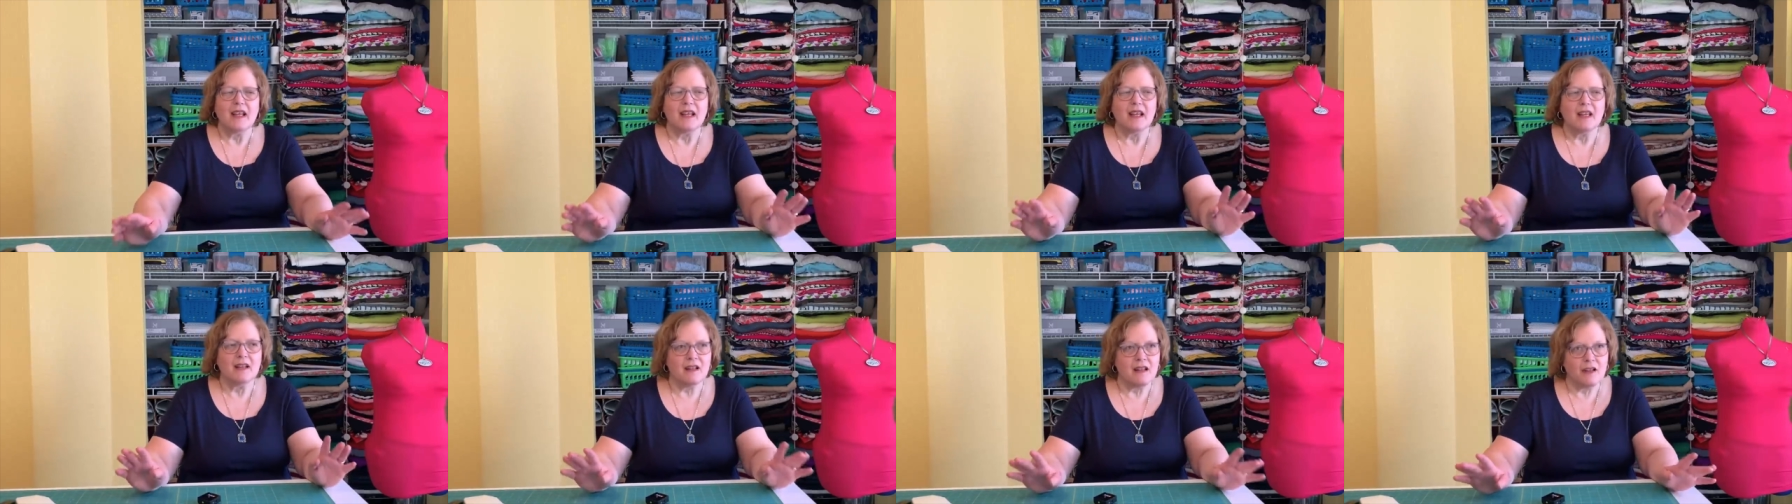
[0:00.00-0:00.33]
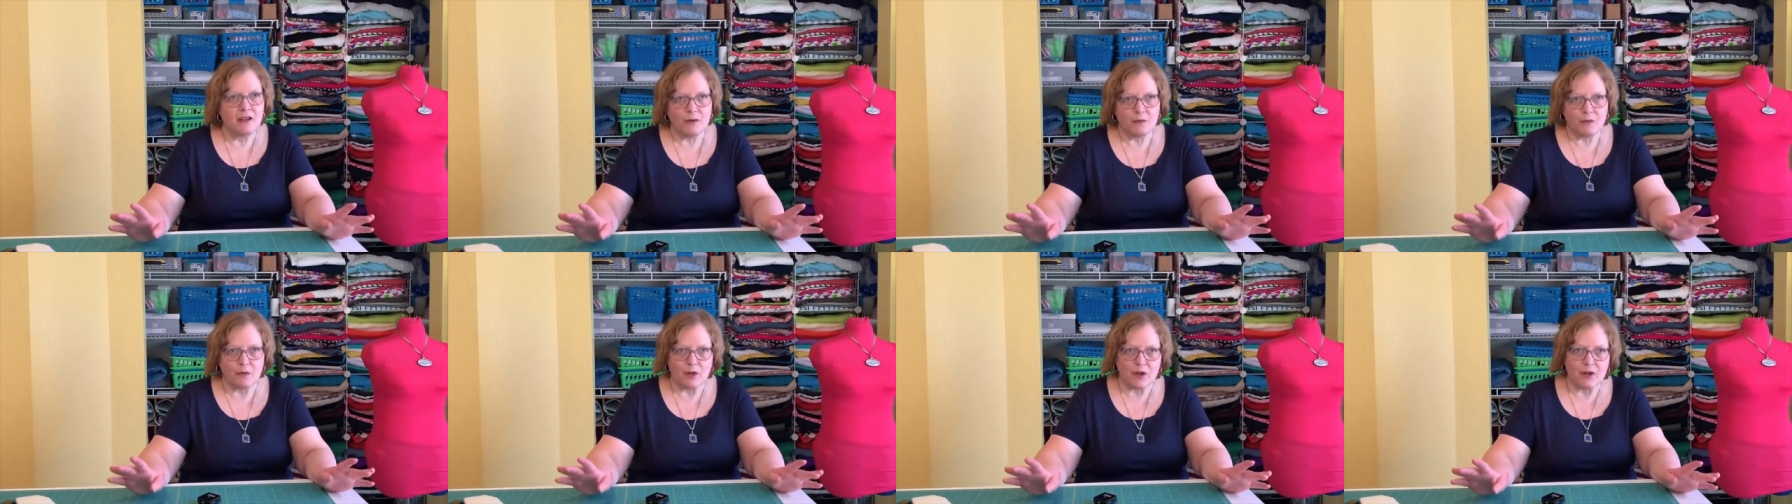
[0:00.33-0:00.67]
In
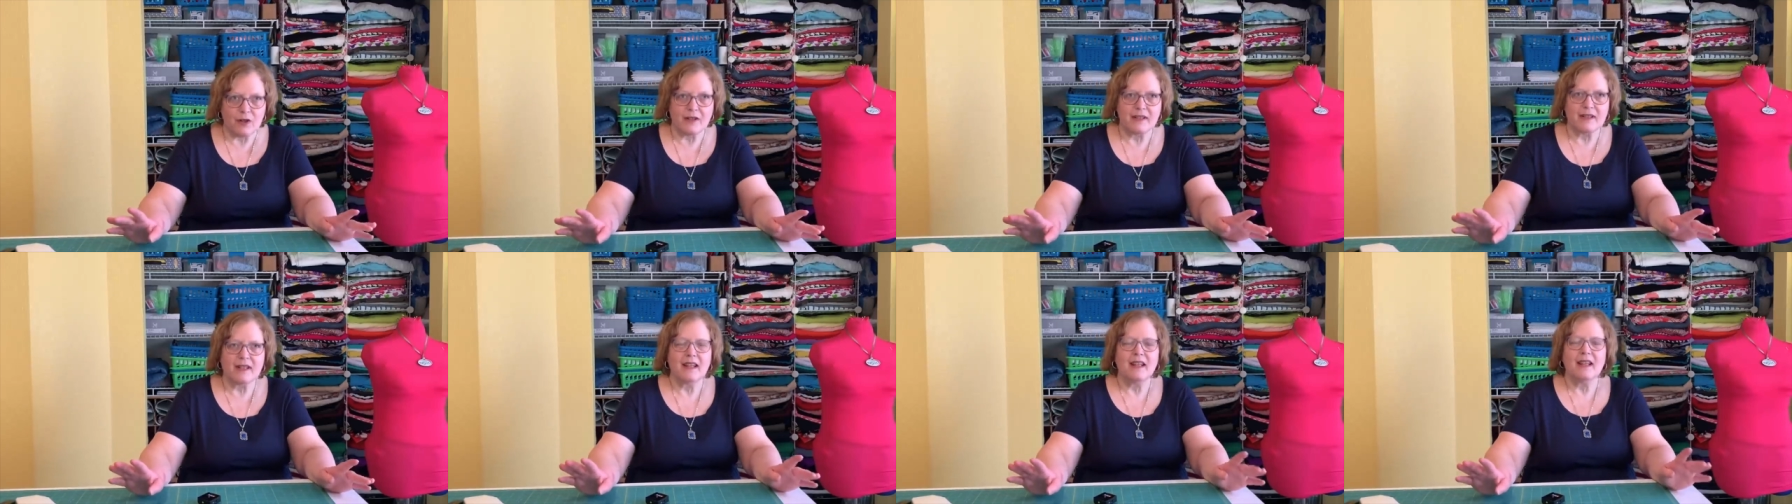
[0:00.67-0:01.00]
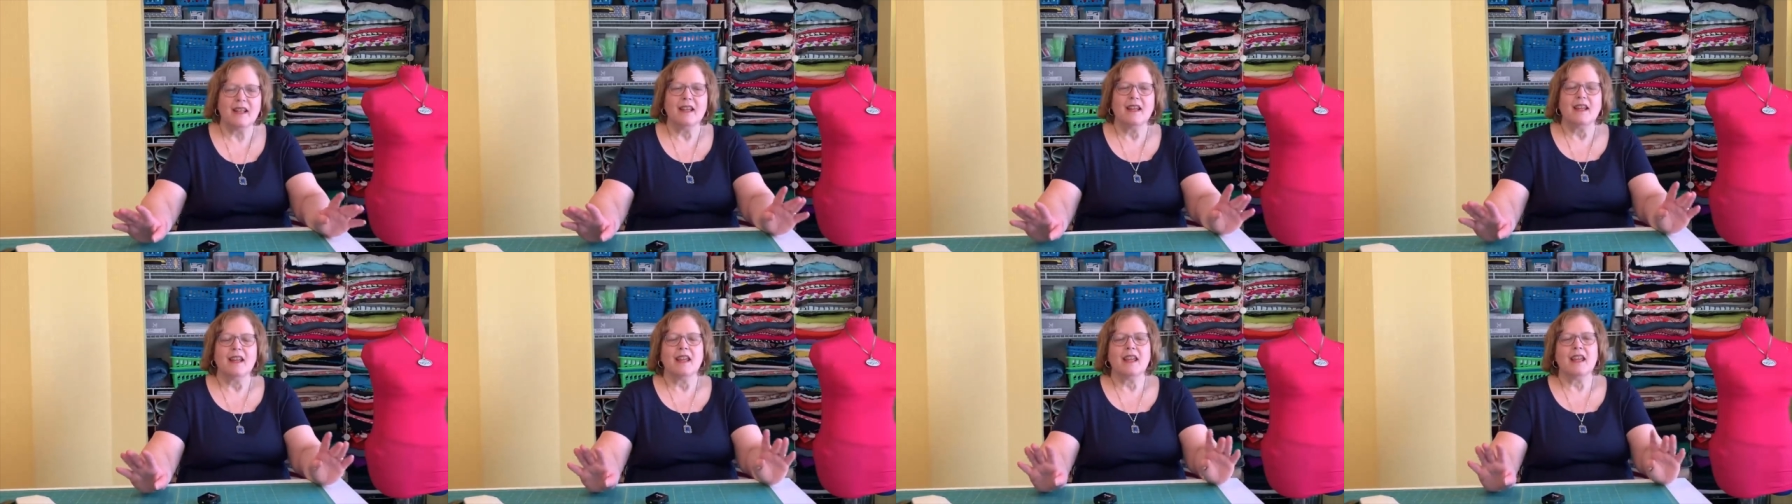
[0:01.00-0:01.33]
other words,
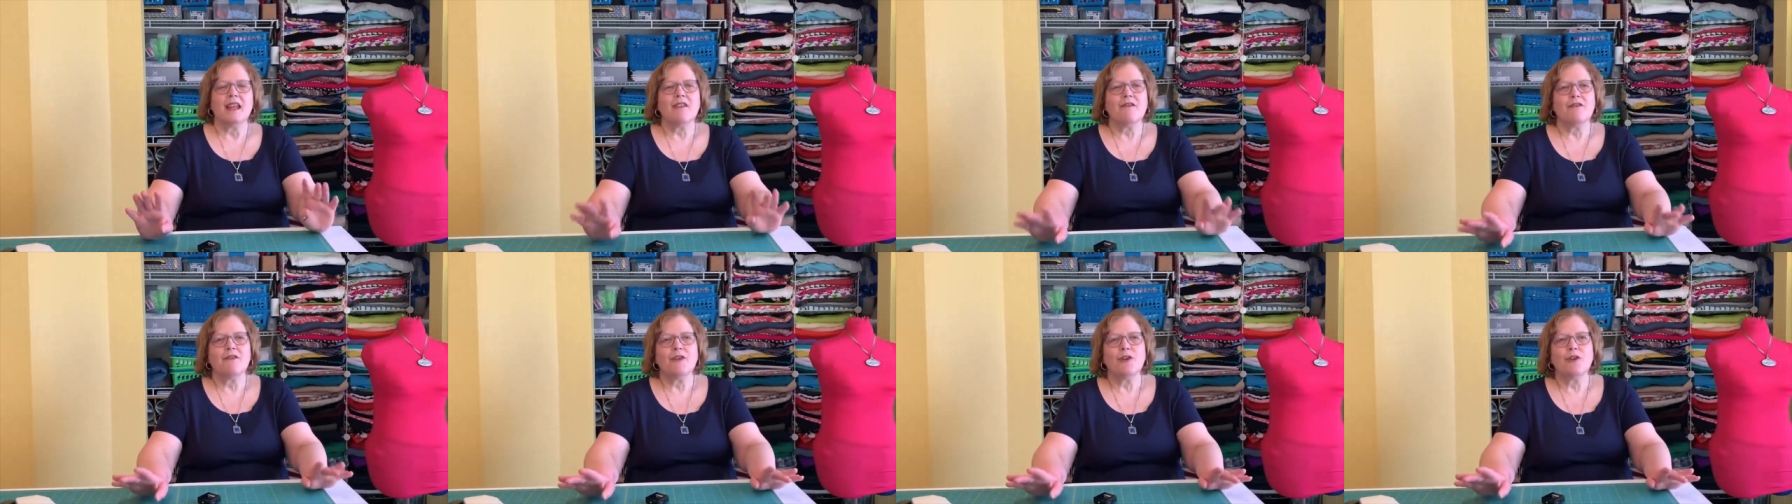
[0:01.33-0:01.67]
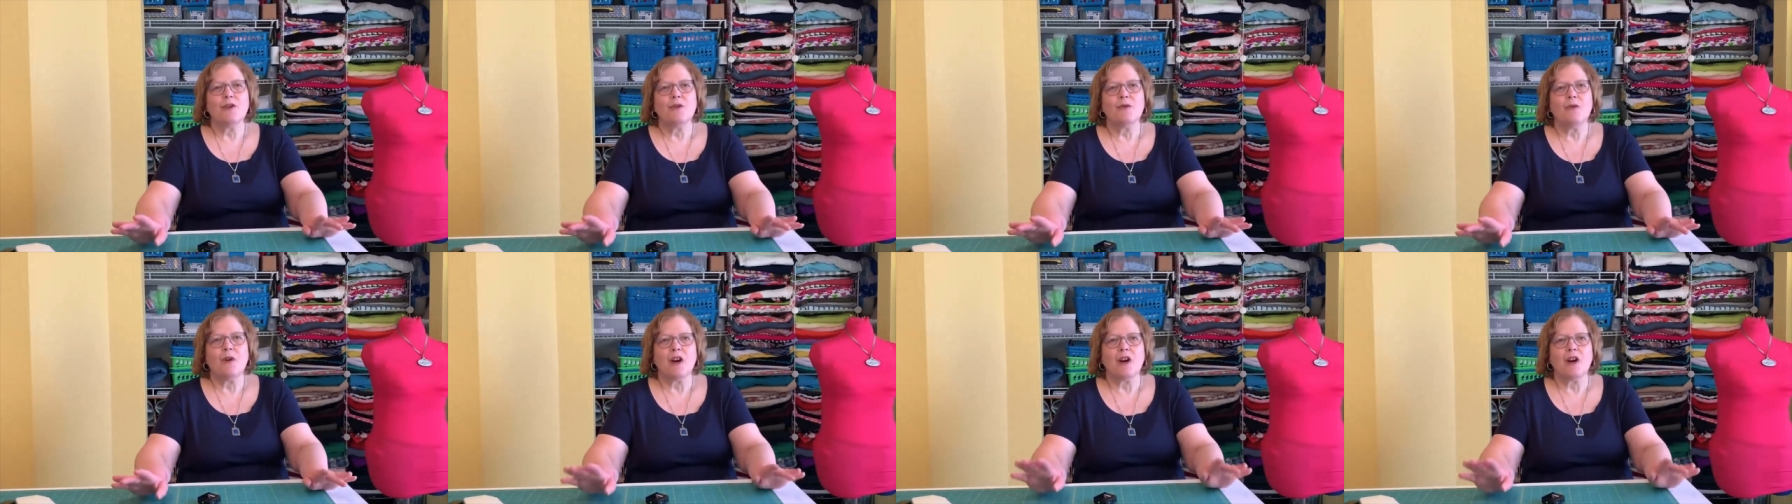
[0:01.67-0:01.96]
if you